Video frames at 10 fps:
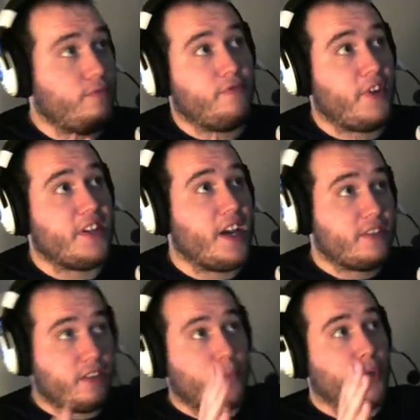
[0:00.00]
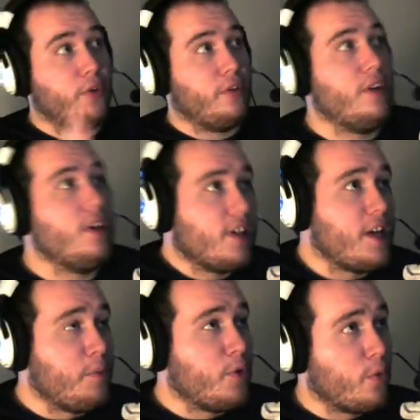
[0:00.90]
fantastic build.
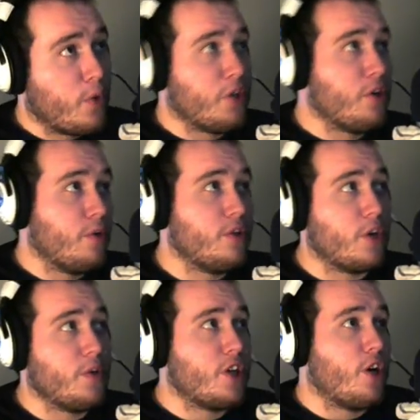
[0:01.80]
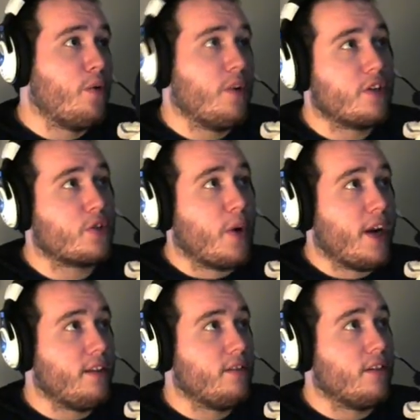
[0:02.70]
Keep doing what you're doing, Joey Joe. It's
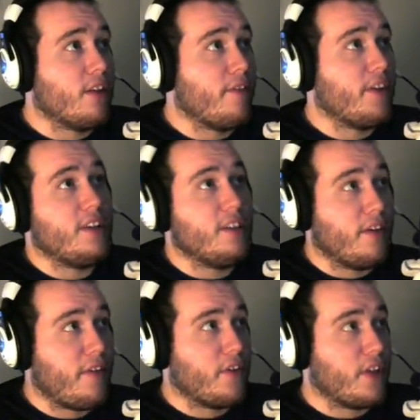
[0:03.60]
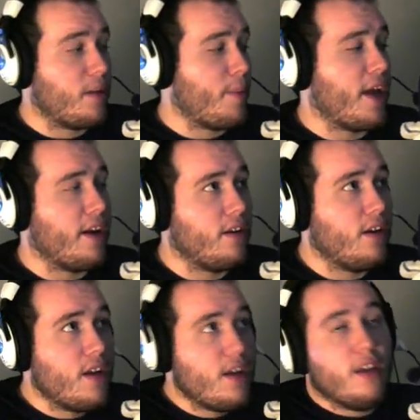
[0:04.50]
great. Love it. Love everything about it.
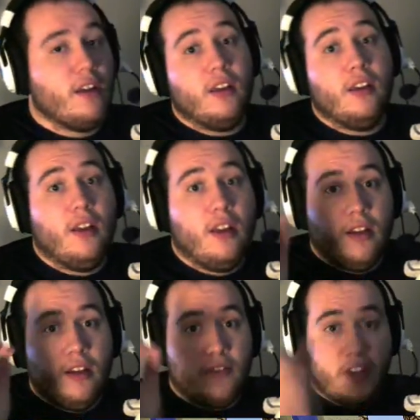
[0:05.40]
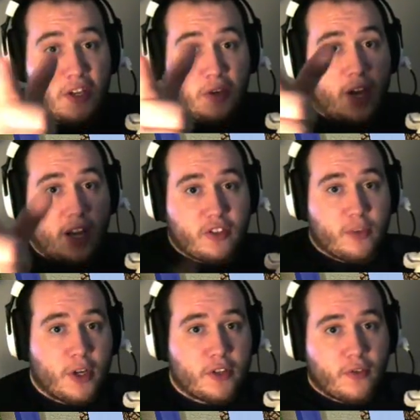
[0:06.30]
Thank you guys
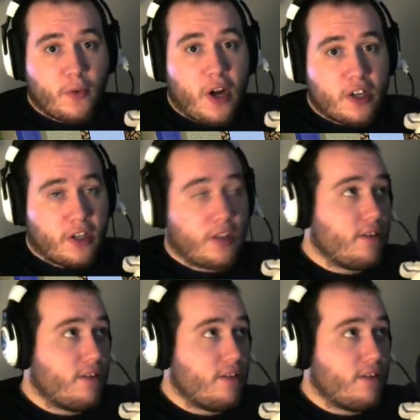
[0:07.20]
so much for watching.